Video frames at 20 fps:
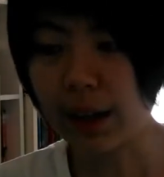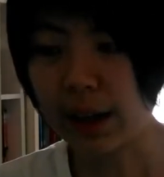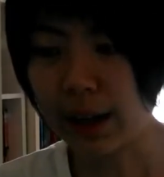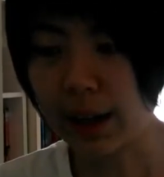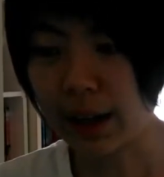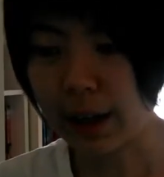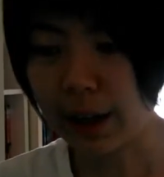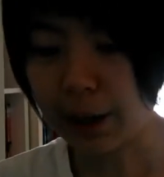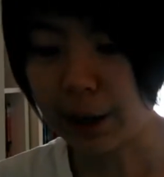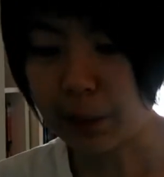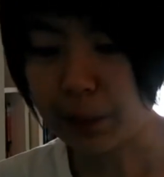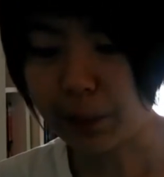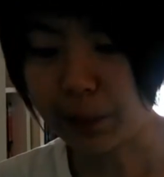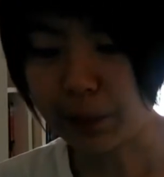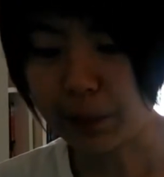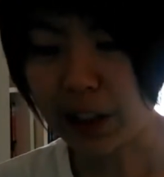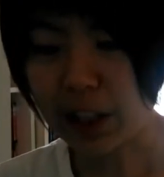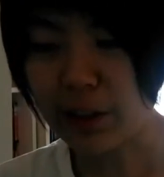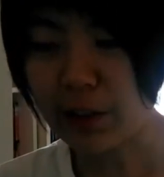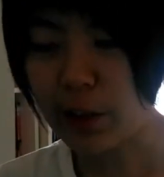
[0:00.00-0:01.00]

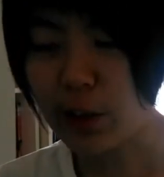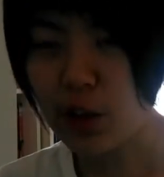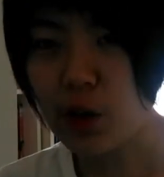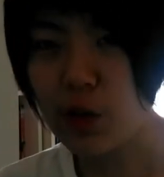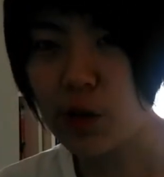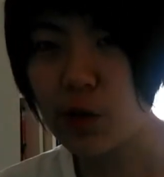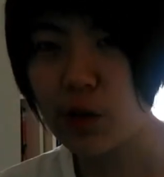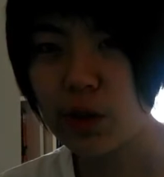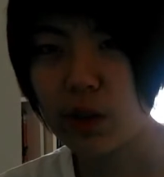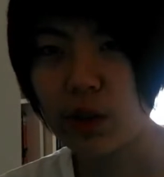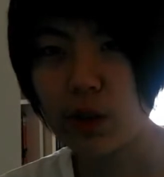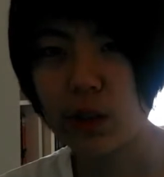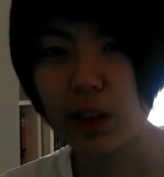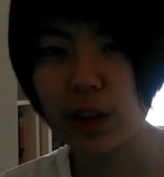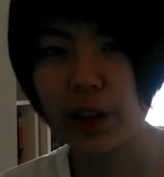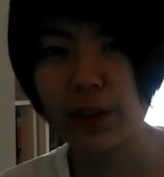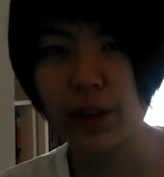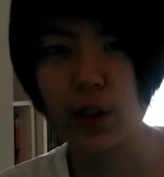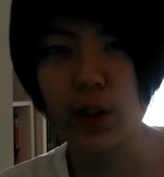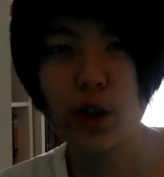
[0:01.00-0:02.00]
If you don't
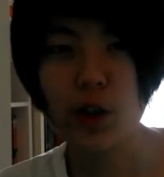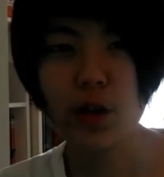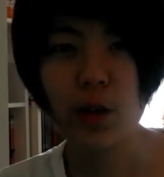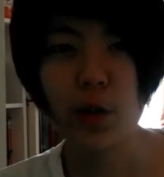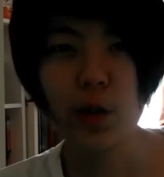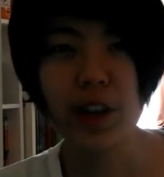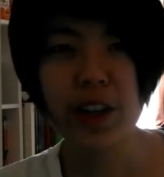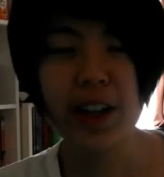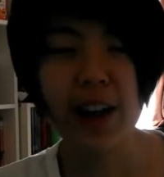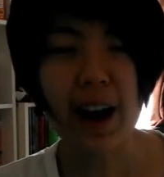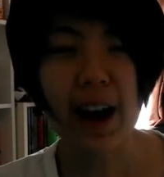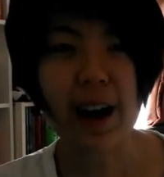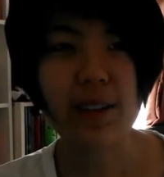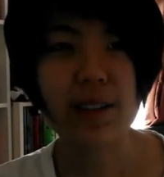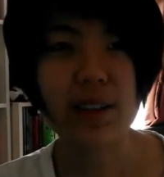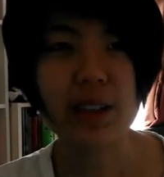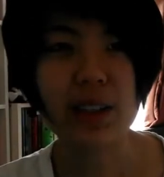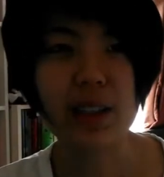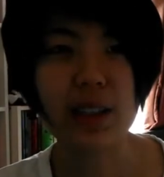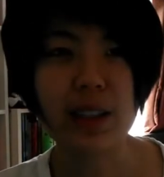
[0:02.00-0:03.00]
already have
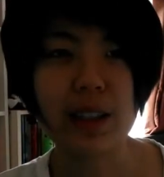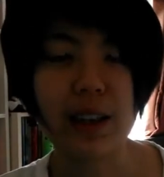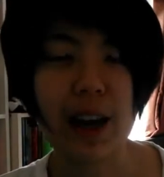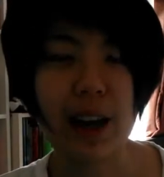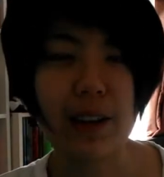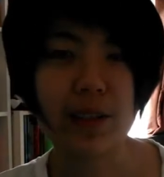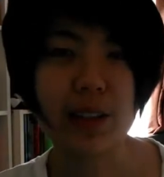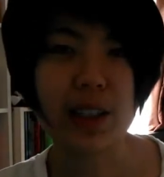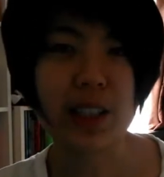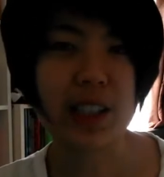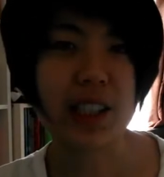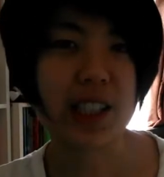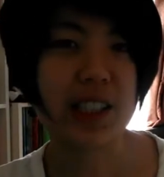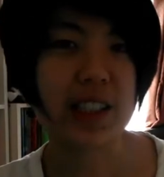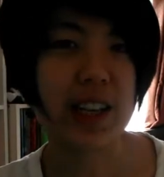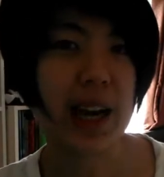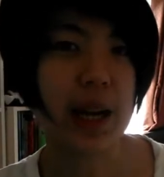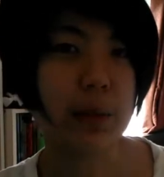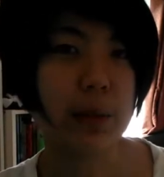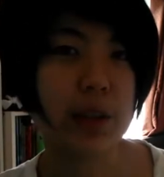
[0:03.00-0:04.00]
an
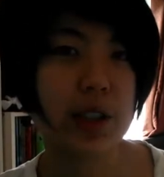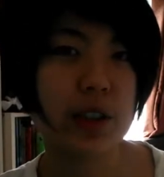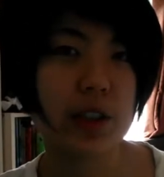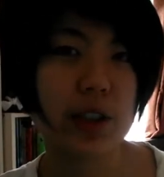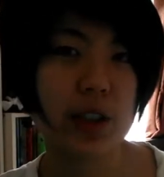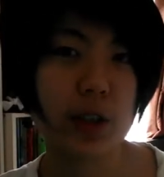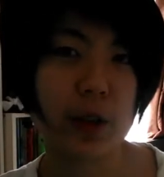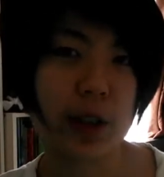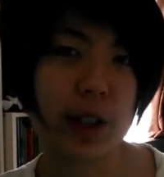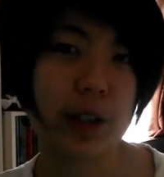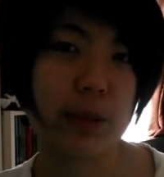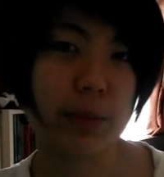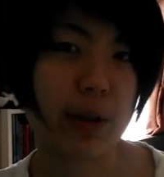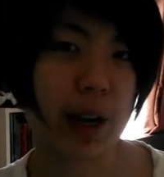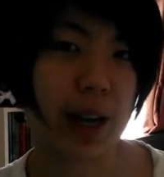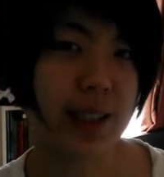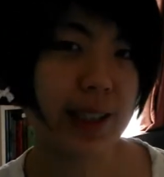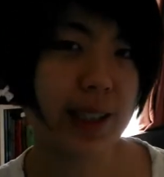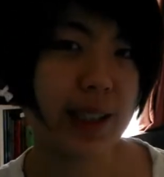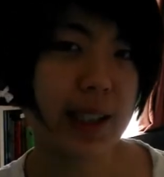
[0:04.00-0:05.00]
established creative
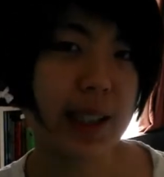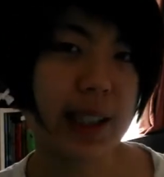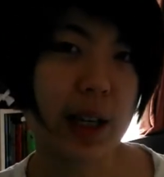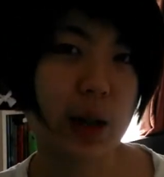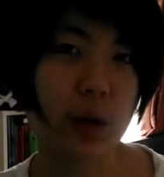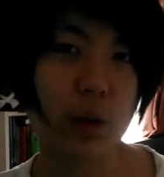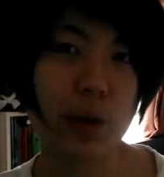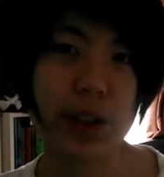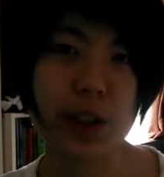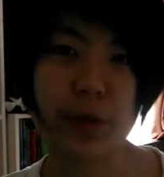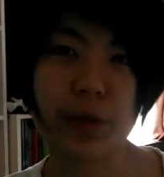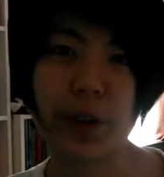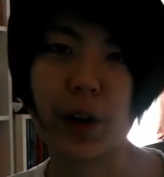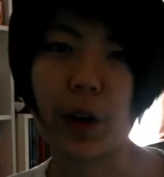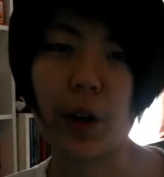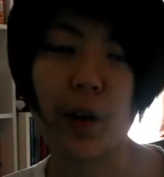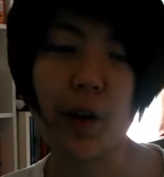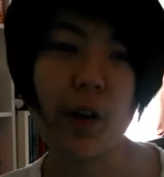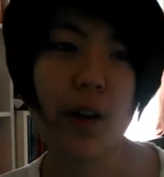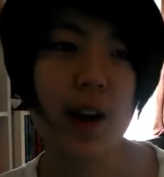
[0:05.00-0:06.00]
practice that works for
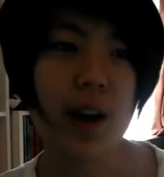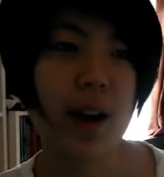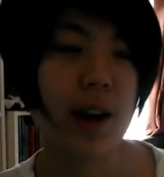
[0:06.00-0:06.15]
you,